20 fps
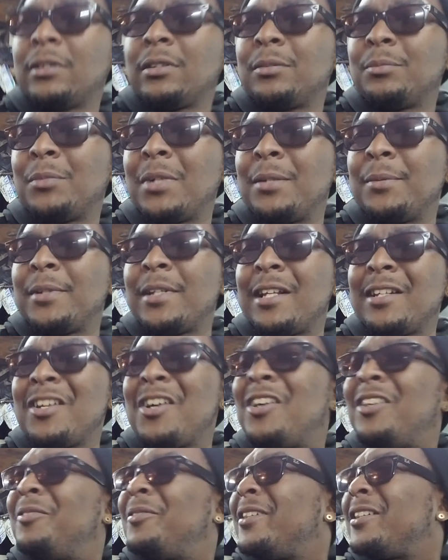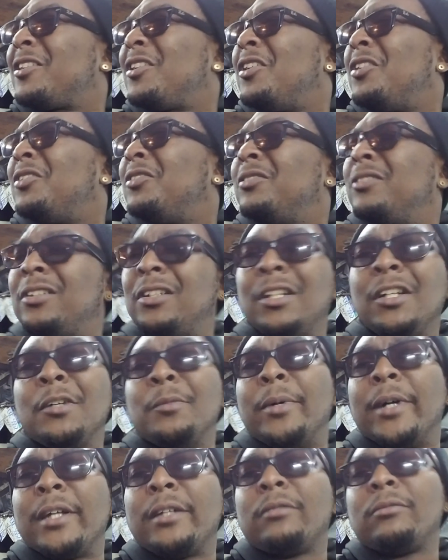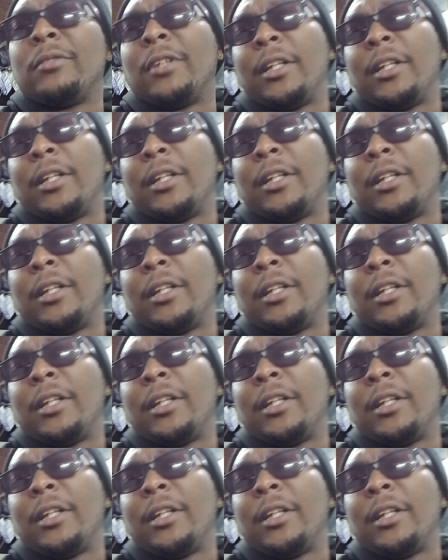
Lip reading: Maybe not. No, it wasn't cold. But